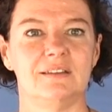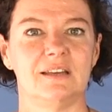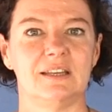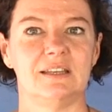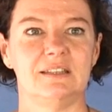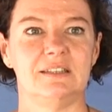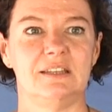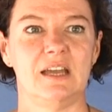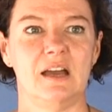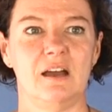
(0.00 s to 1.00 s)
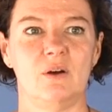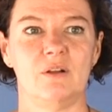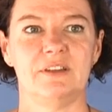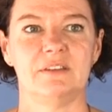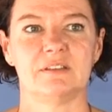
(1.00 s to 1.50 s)
like, yeah,
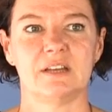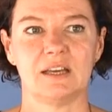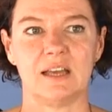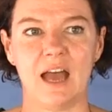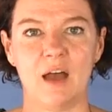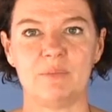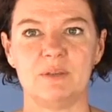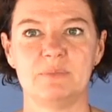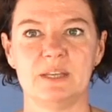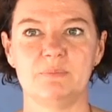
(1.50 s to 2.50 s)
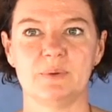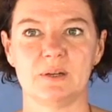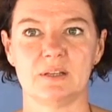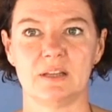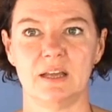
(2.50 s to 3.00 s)
all these like happy people.